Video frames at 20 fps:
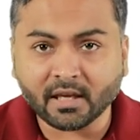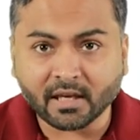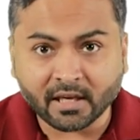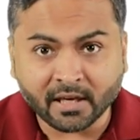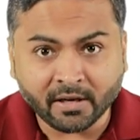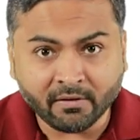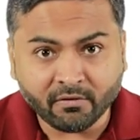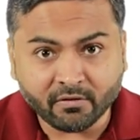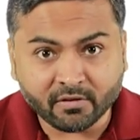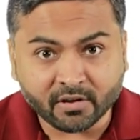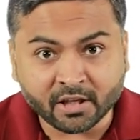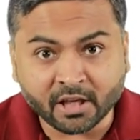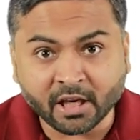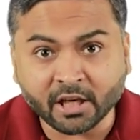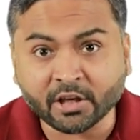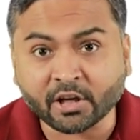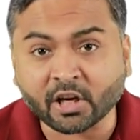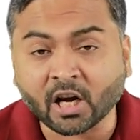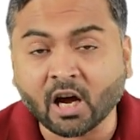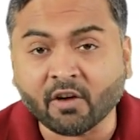if
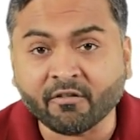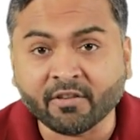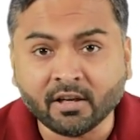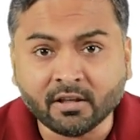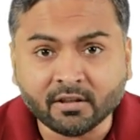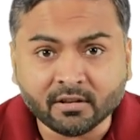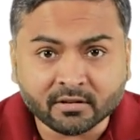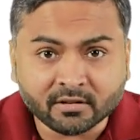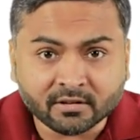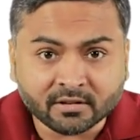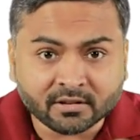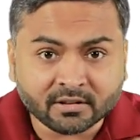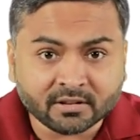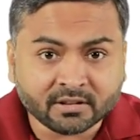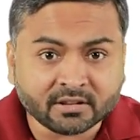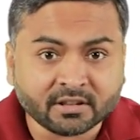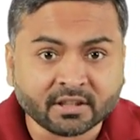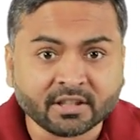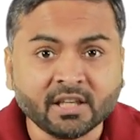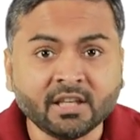he travel
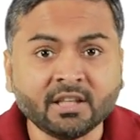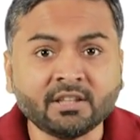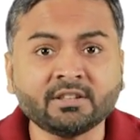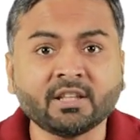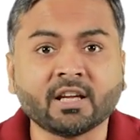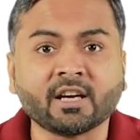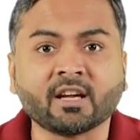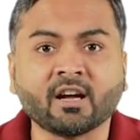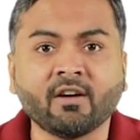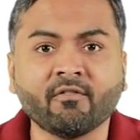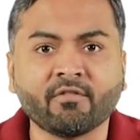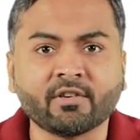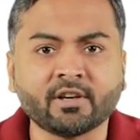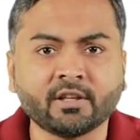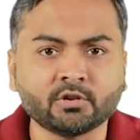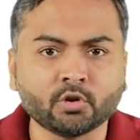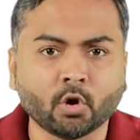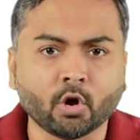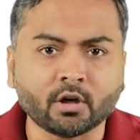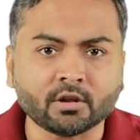3
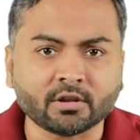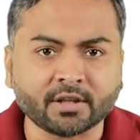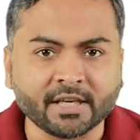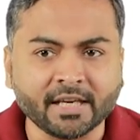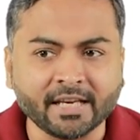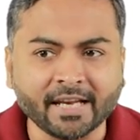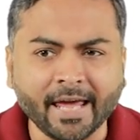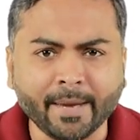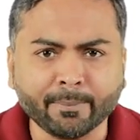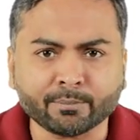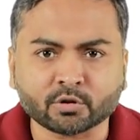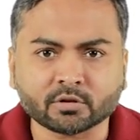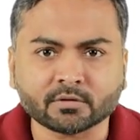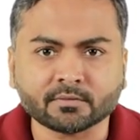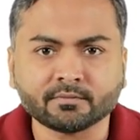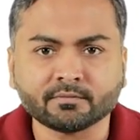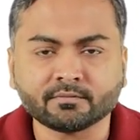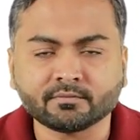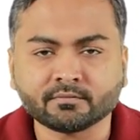circumference or 3 laps.